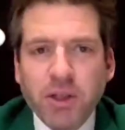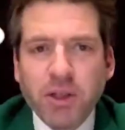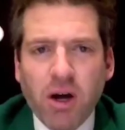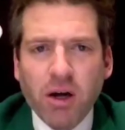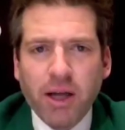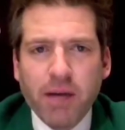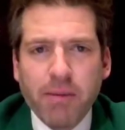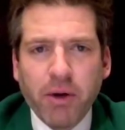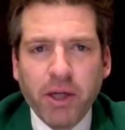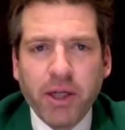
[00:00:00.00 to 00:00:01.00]
we talk a lot
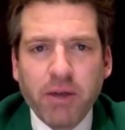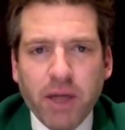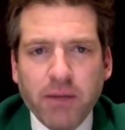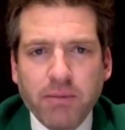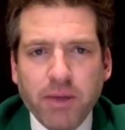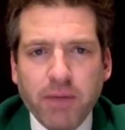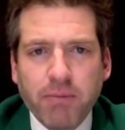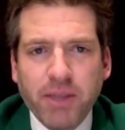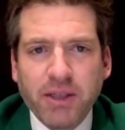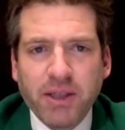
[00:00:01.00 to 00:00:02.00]
about here at
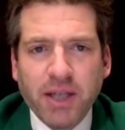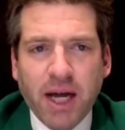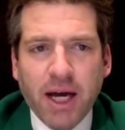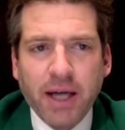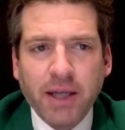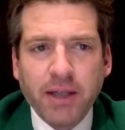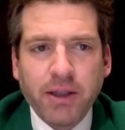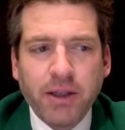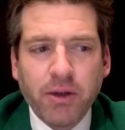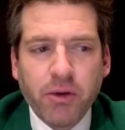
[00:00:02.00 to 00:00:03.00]

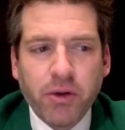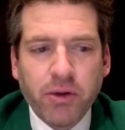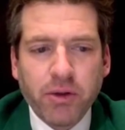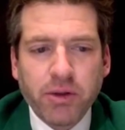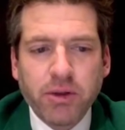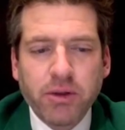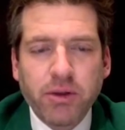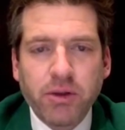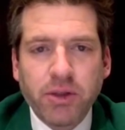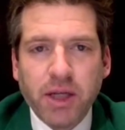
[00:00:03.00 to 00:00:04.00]
BTI.
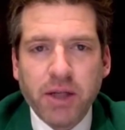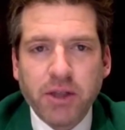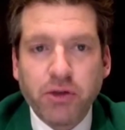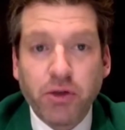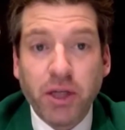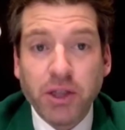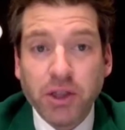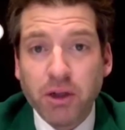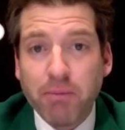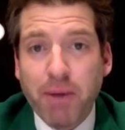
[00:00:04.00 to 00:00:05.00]
There's kind of this
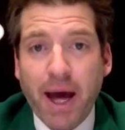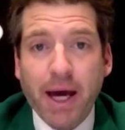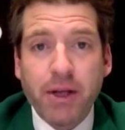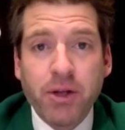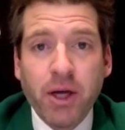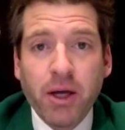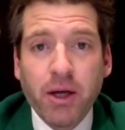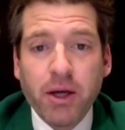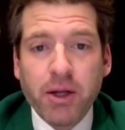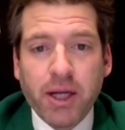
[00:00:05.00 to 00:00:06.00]
traditional path
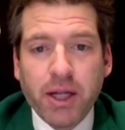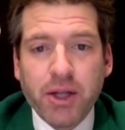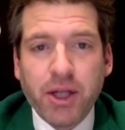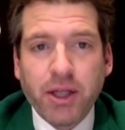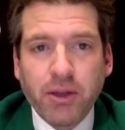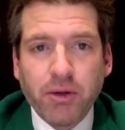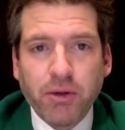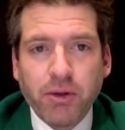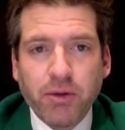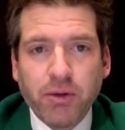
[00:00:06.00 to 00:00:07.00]
that I think you
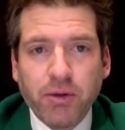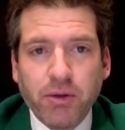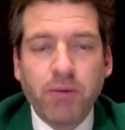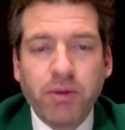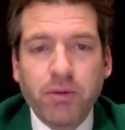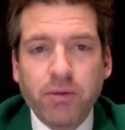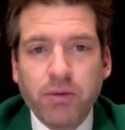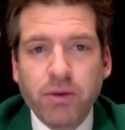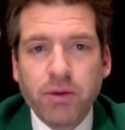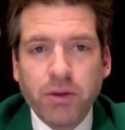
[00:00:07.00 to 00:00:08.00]

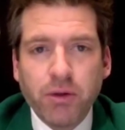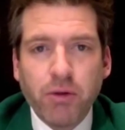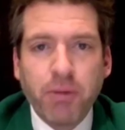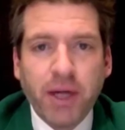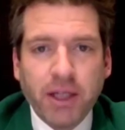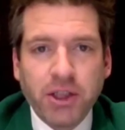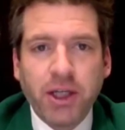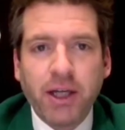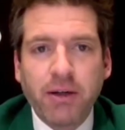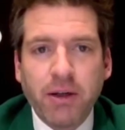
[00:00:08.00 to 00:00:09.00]
do a
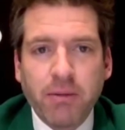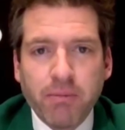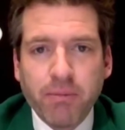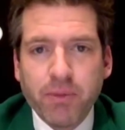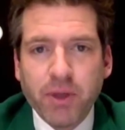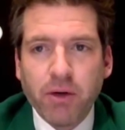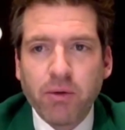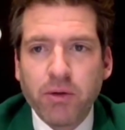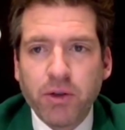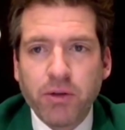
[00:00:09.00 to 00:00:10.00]
PhD and
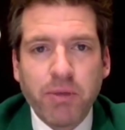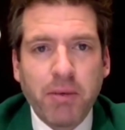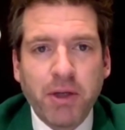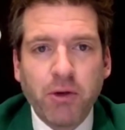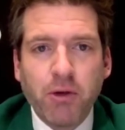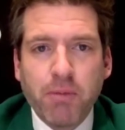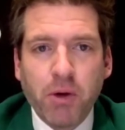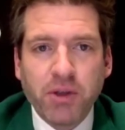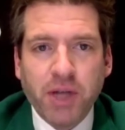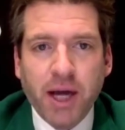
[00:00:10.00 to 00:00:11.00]
maybe you do a
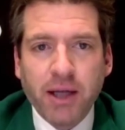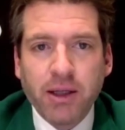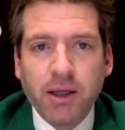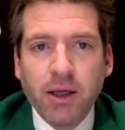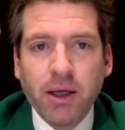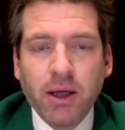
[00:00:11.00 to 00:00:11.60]
postdoc